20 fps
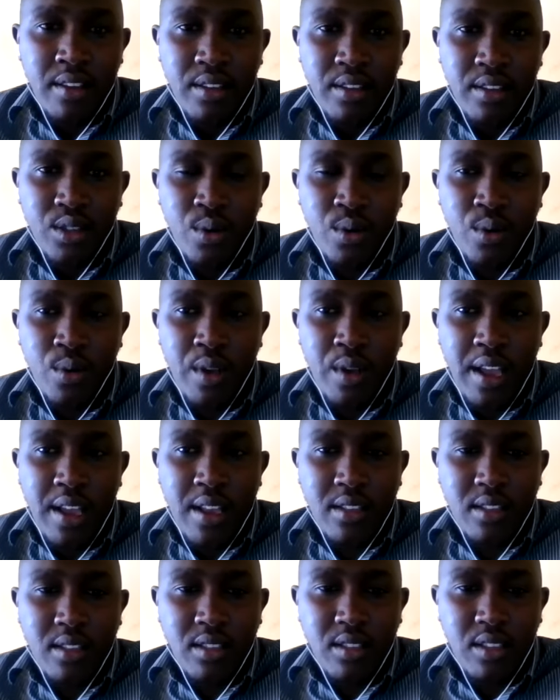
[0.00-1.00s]
So
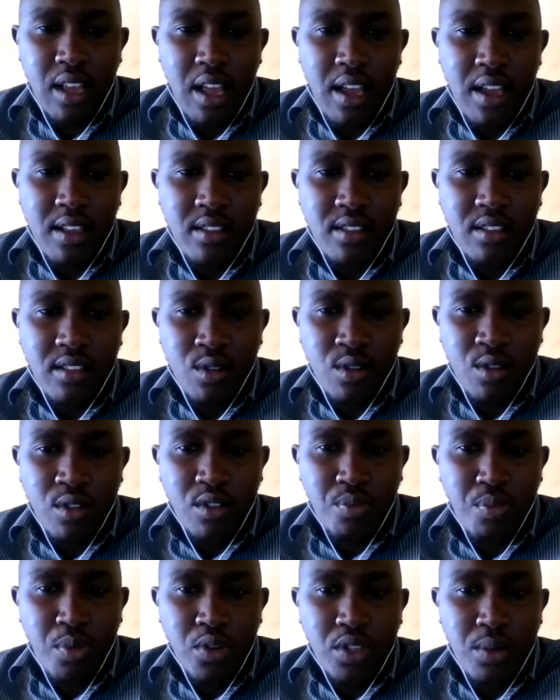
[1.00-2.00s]
it's, it's
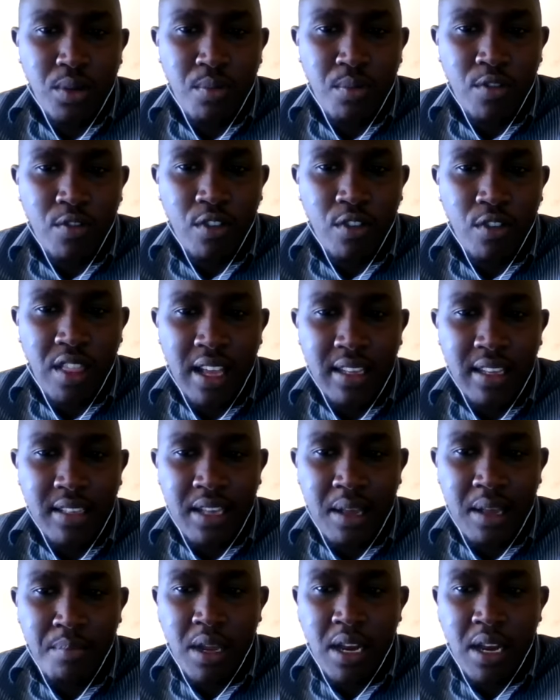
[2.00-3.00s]
not possible for the
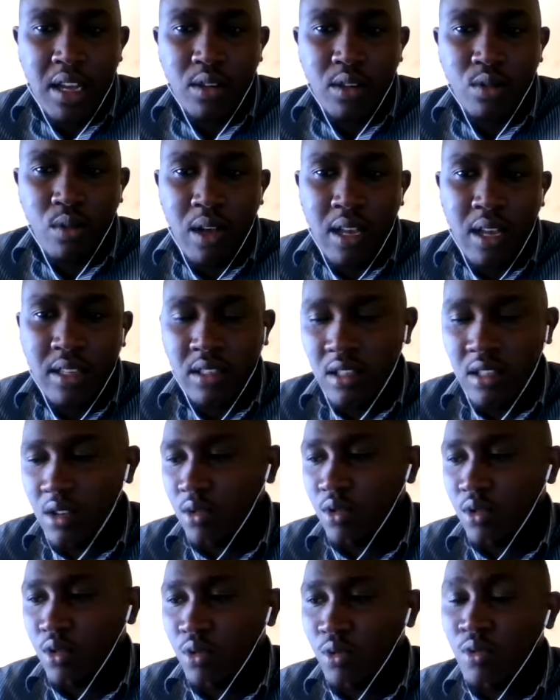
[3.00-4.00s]
examiner to ask
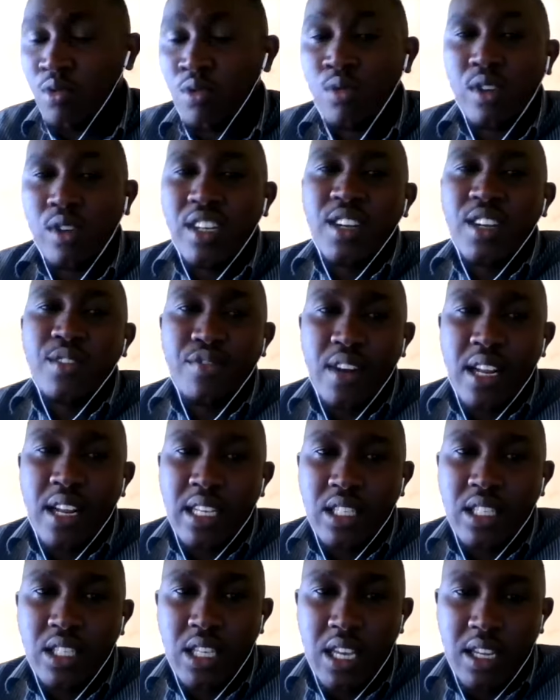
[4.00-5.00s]
you to
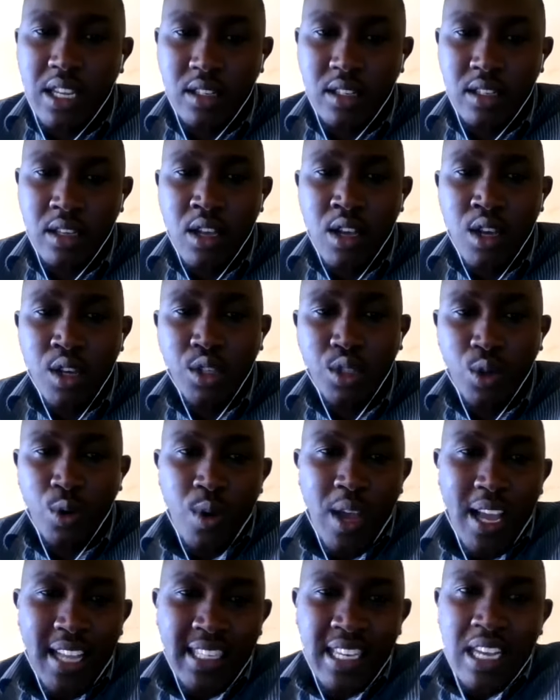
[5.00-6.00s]
differentiate. So
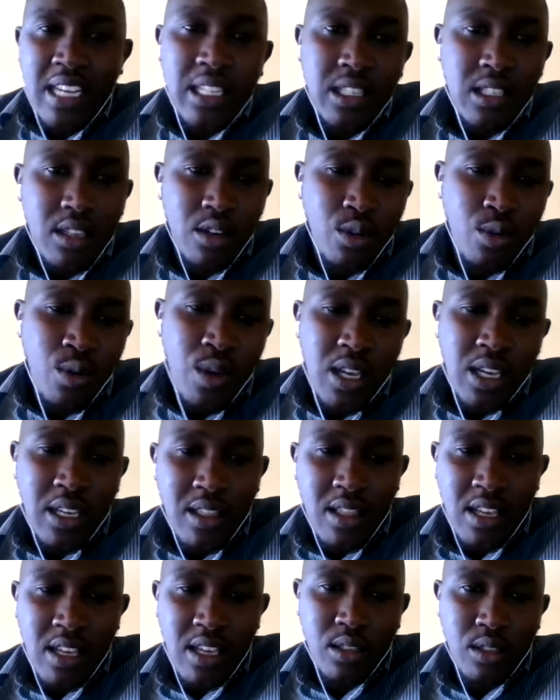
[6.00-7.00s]
we are just
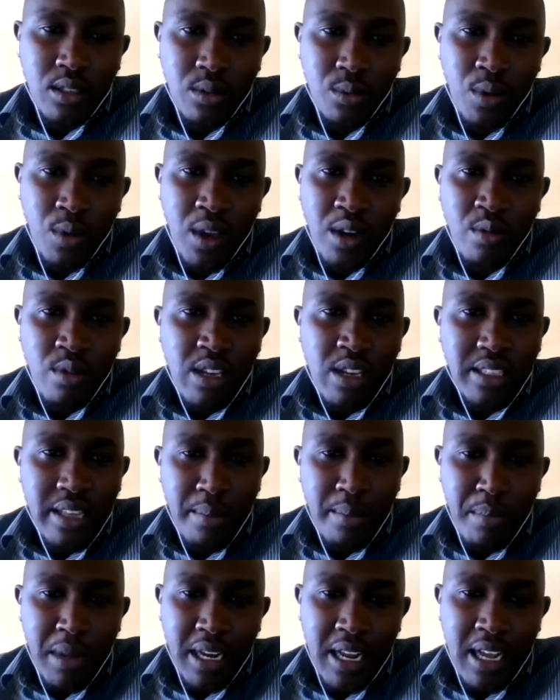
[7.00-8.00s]
doing this. We are doing
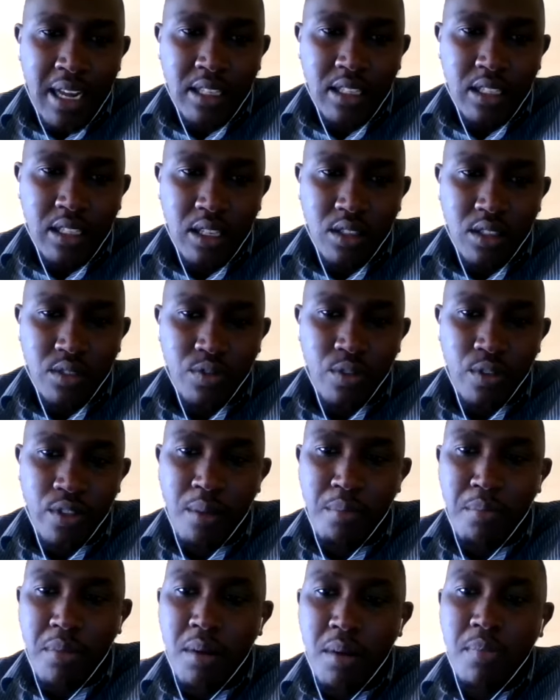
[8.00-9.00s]
some analysis for
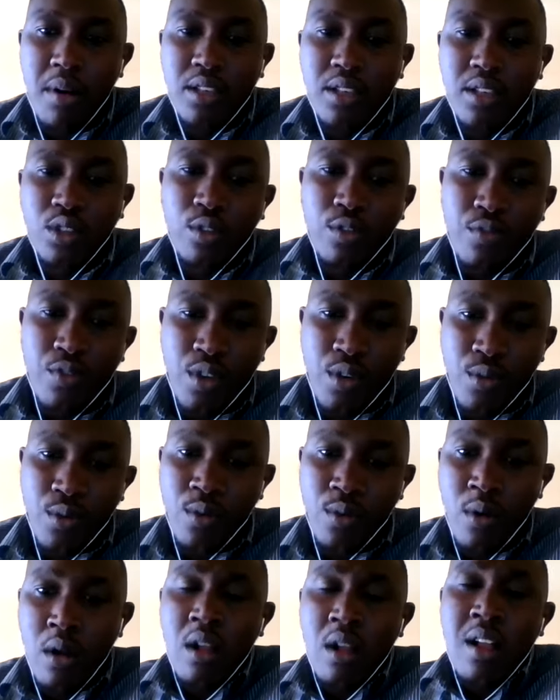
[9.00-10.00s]
the purpose of
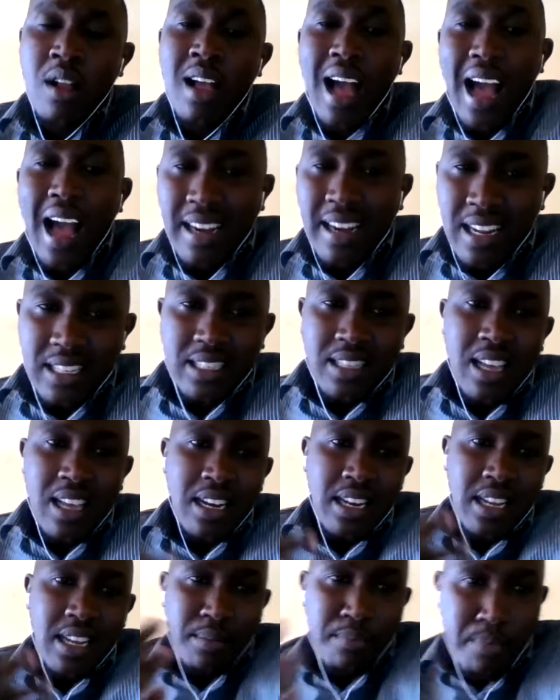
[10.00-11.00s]
you
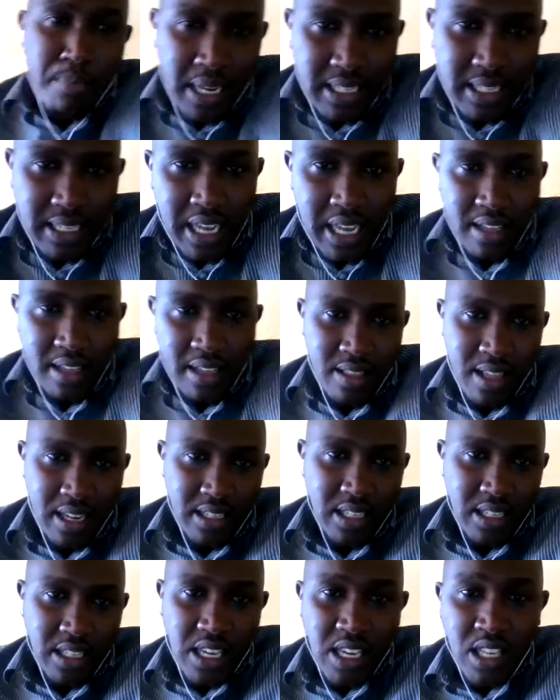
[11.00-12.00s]
understanding better
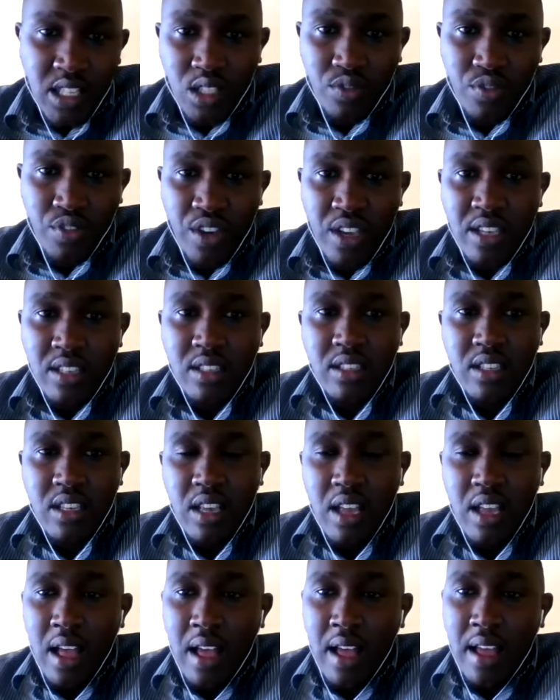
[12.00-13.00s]
that each face
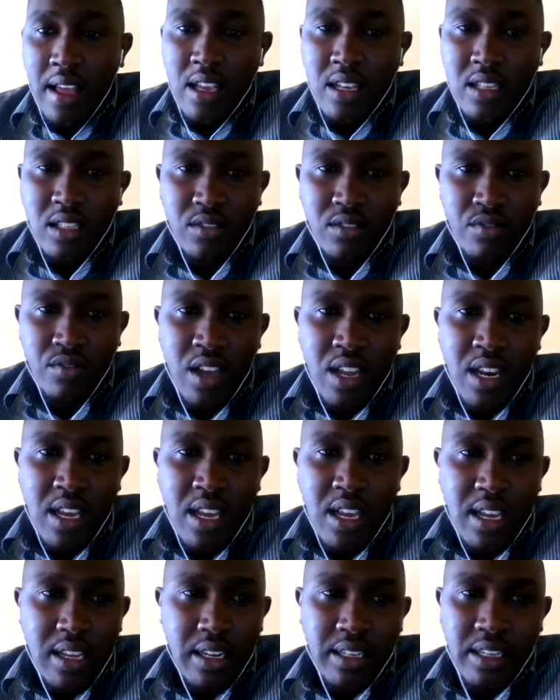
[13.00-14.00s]
uh, is
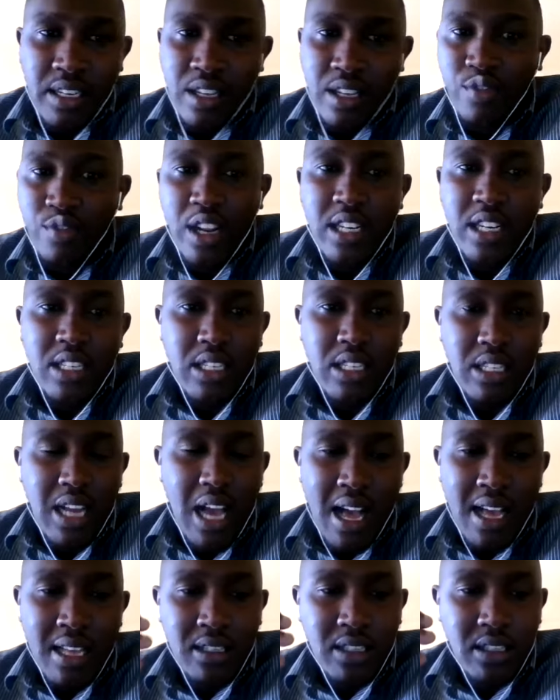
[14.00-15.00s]
very different. It
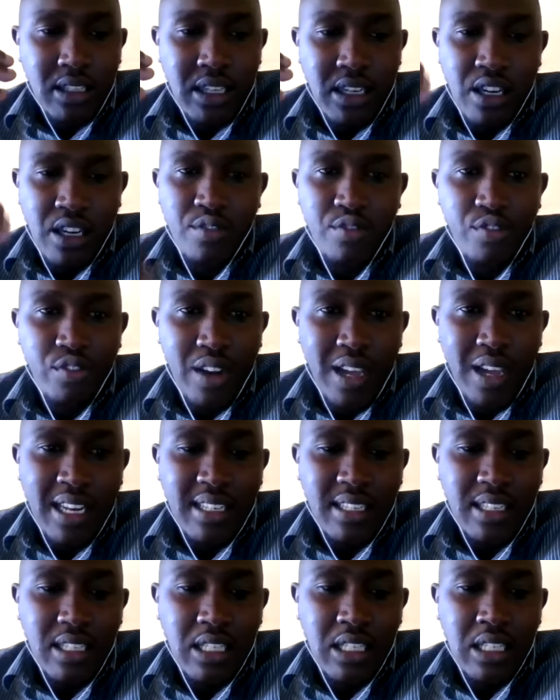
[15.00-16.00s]
has
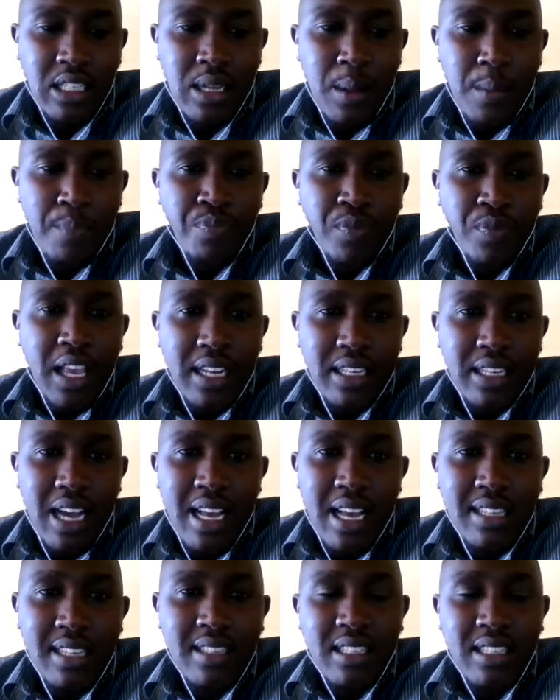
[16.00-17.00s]
different, it
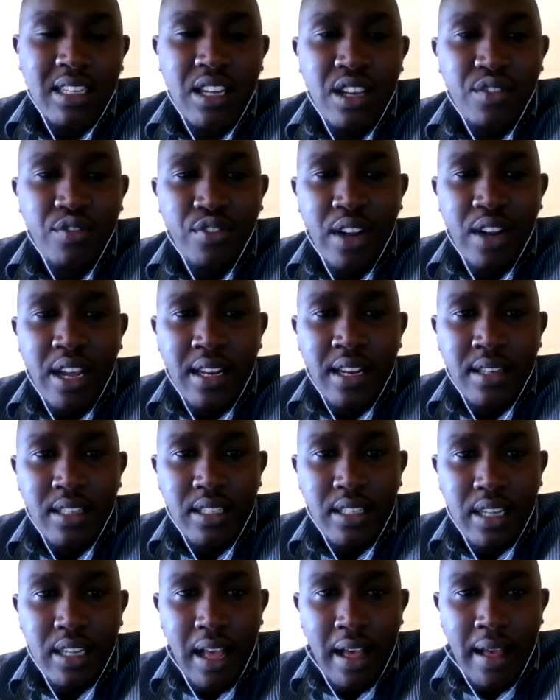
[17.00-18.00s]
has
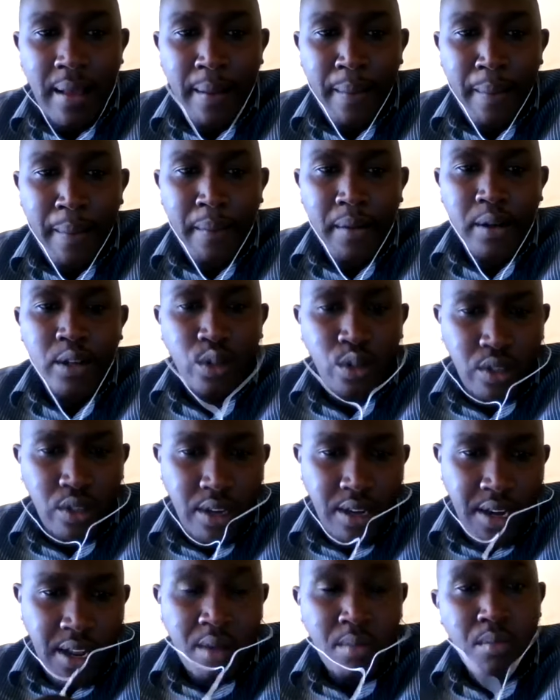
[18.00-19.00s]
different uh,
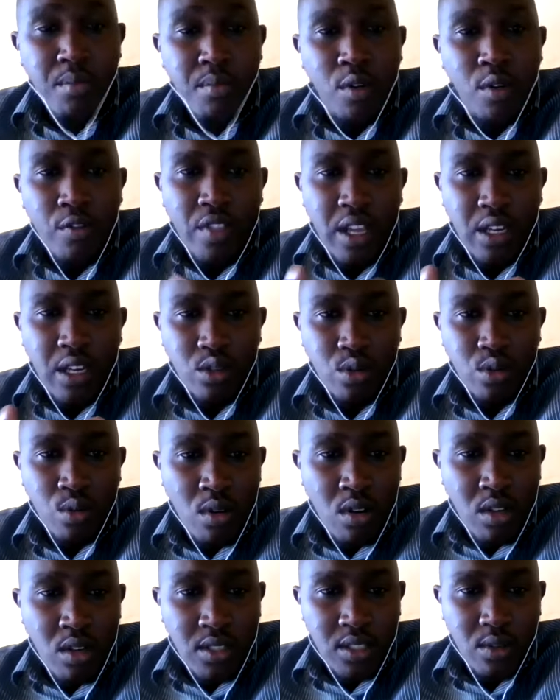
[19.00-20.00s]
name of the
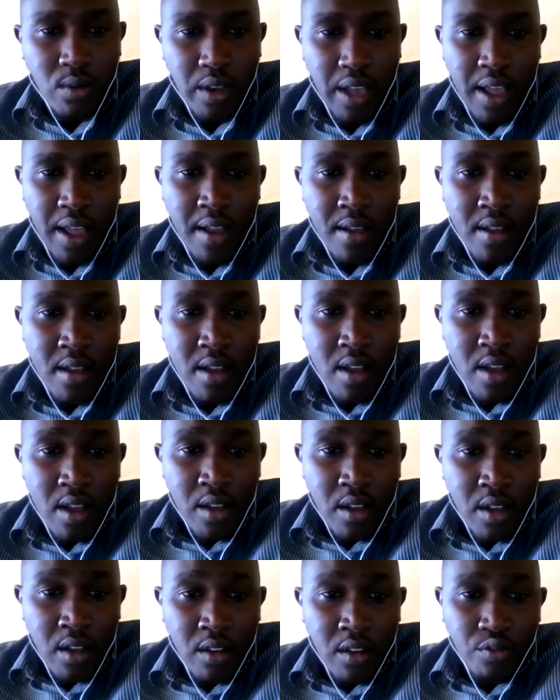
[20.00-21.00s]
tools, okay?
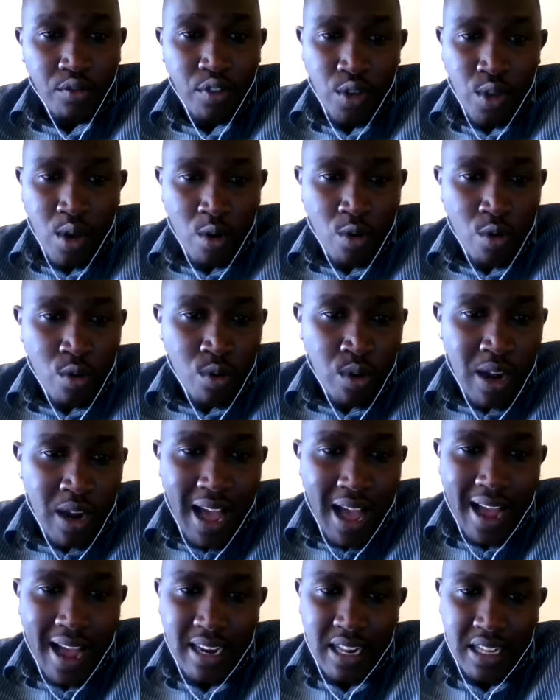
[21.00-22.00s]
for your own
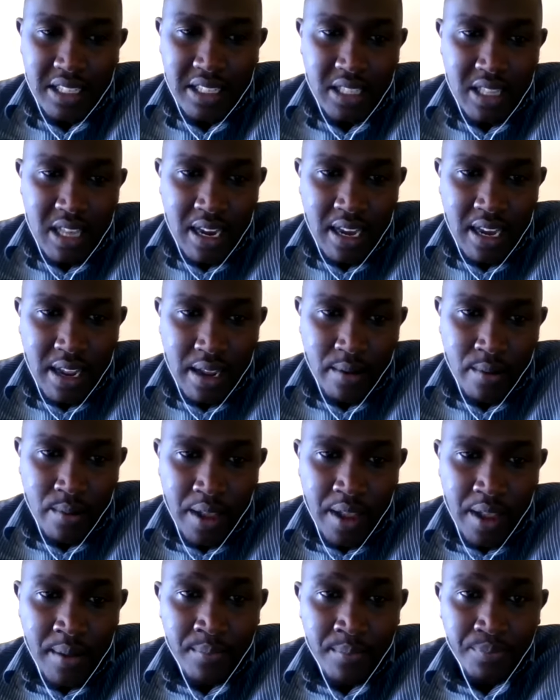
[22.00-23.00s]
understanding,
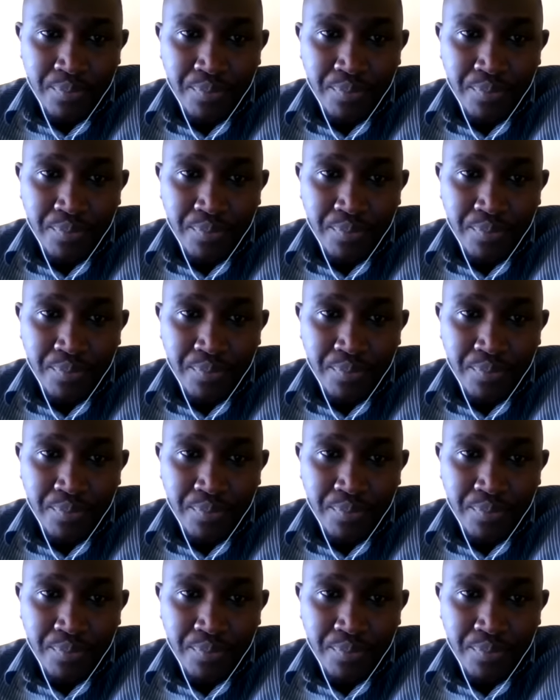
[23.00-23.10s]
okay?